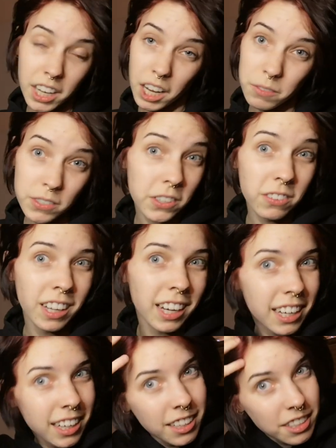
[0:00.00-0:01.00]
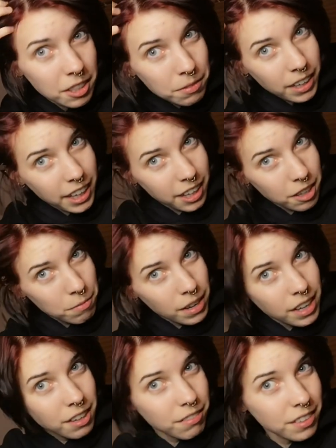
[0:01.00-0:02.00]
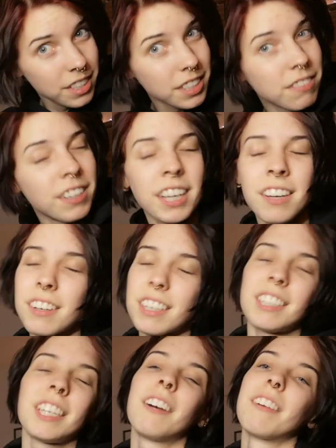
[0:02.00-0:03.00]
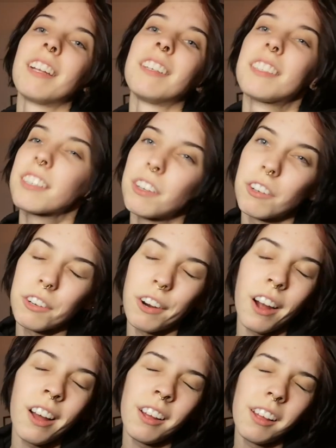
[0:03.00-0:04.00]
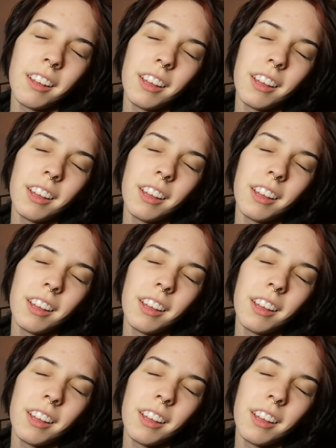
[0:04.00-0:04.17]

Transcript: I'm so glad I didn't do my hair and makeup for this video because now I can just go crawl